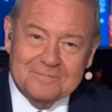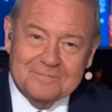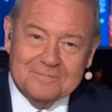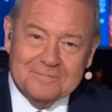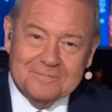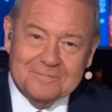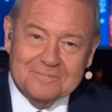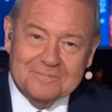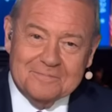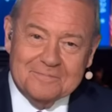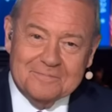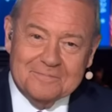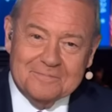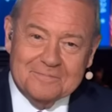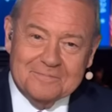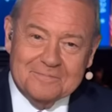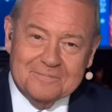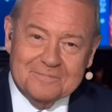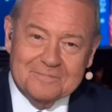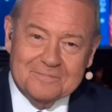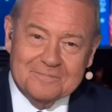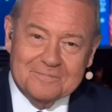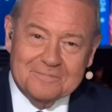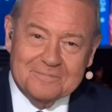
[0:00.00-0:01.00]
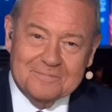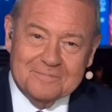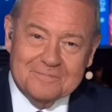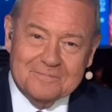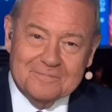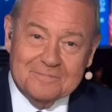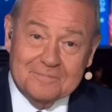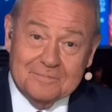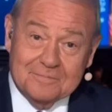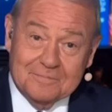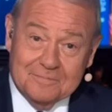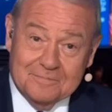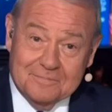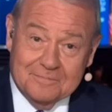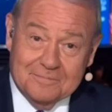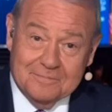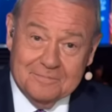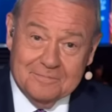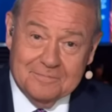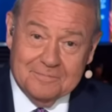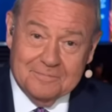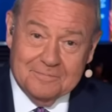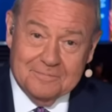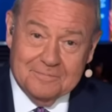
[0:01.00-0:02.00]

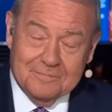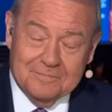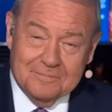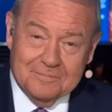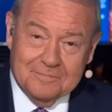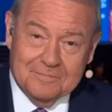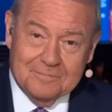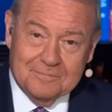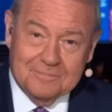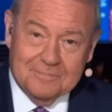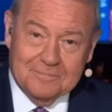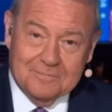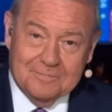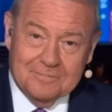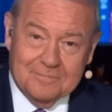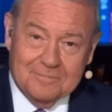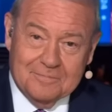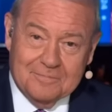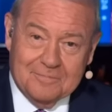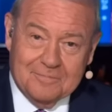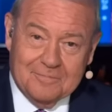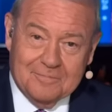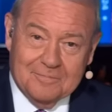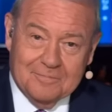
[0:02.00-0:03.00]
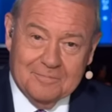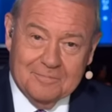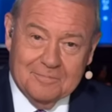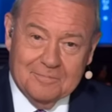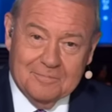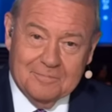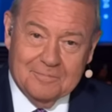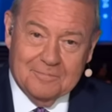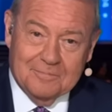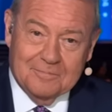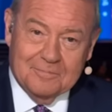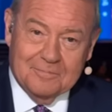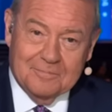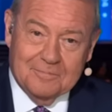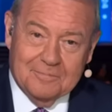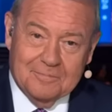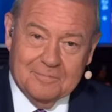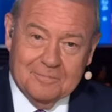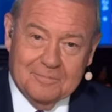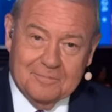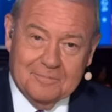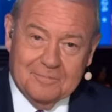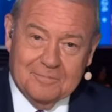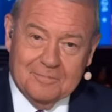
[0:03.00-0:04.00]

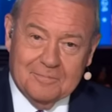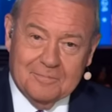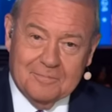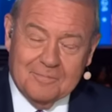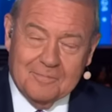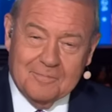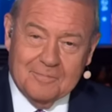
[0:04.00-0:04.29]
(not speaking)